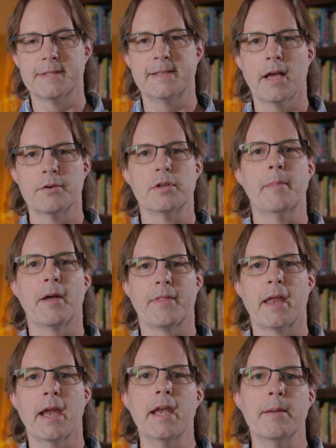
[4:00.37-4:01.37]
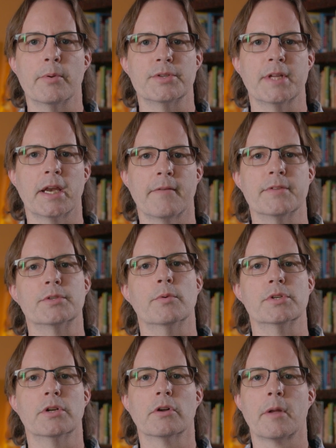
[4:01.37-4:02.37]
down to about that 80% of its
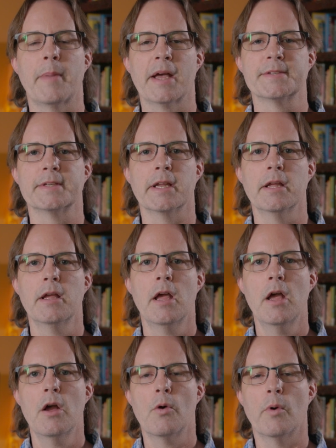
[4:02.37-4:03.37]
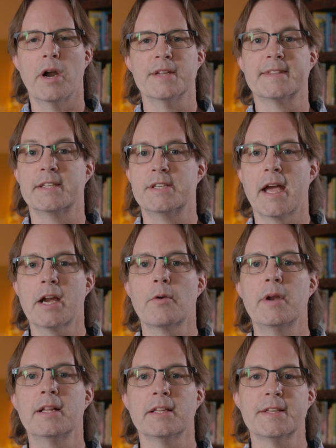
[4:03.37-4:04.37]
original capacity, whereas the
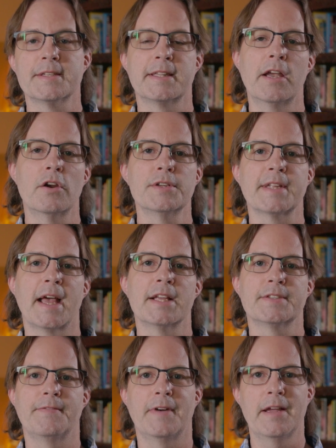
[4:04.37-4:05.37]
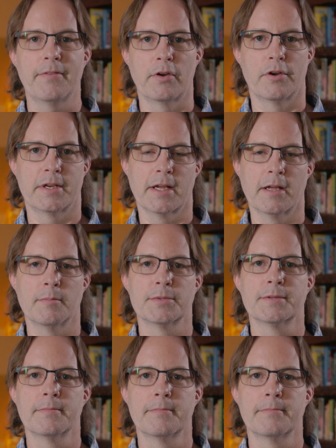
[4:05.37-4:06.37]
Jackery lists theirs as 500
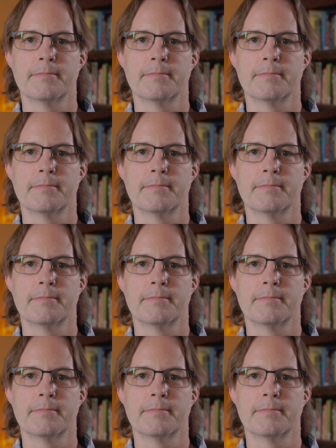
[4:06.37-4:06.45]
times.